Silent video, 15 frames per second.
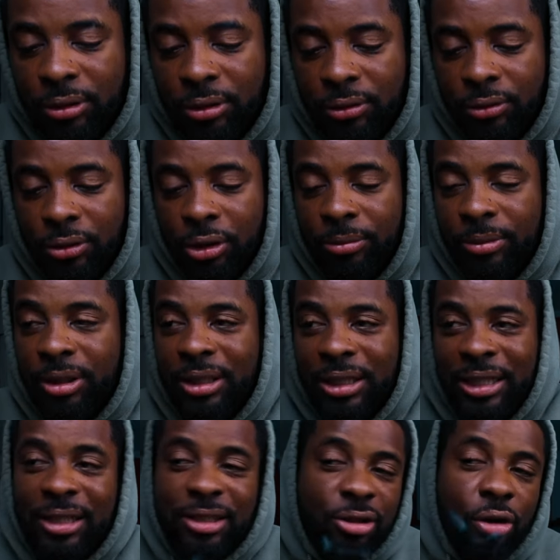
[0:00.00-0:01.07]
You know what I mean?
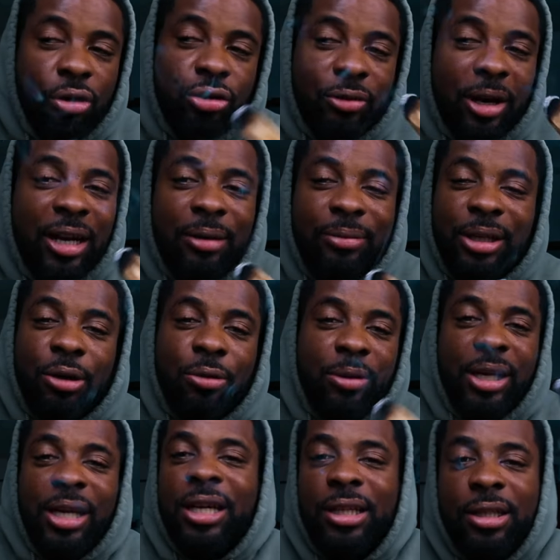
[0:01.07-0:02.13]
This goes right up there
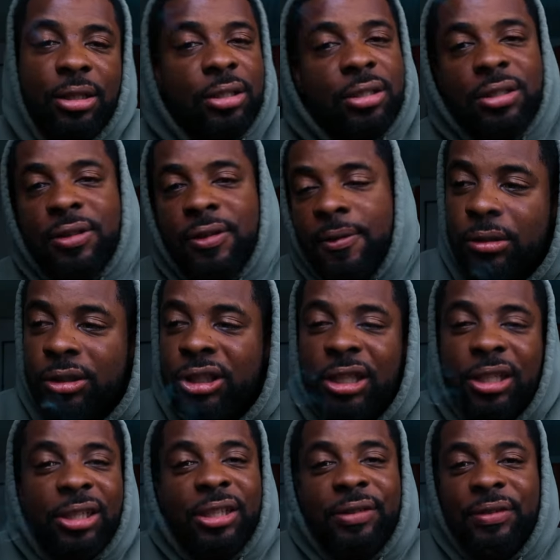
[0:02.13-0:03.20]
with hickeys.
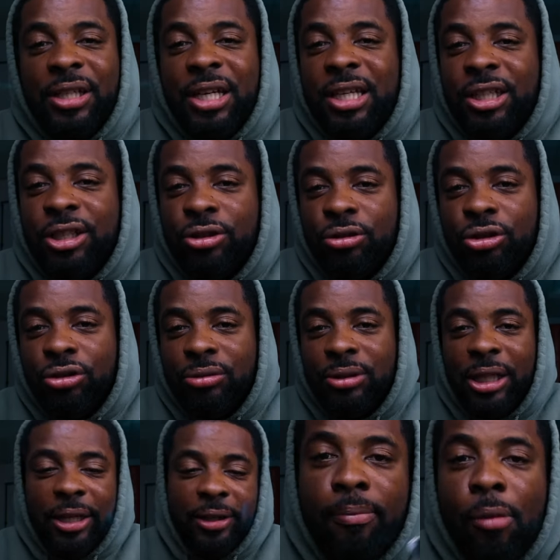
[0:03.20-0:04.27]
Chick leaving hickeys on your
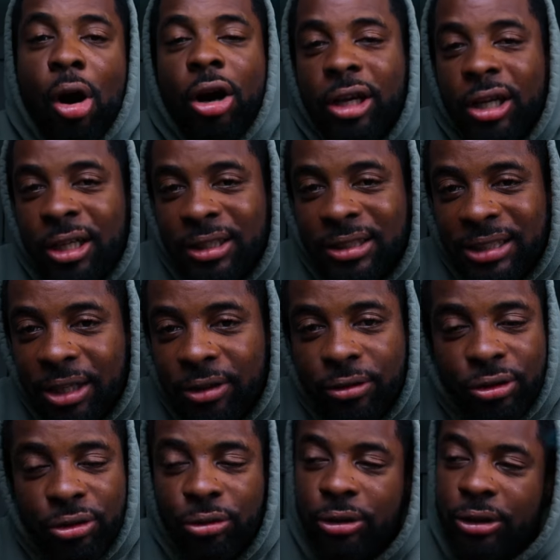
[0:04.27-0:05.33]
neck, marking her
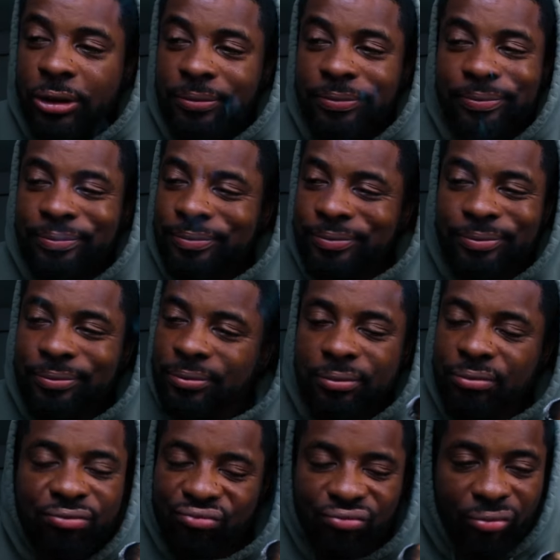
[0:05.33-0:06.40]
territory.
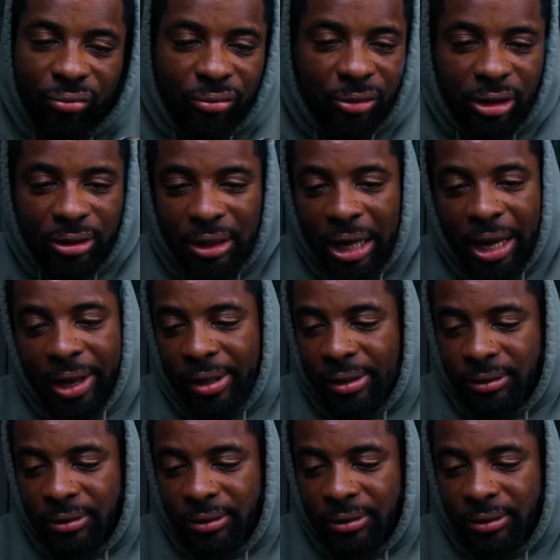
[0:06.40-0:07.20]
Nah.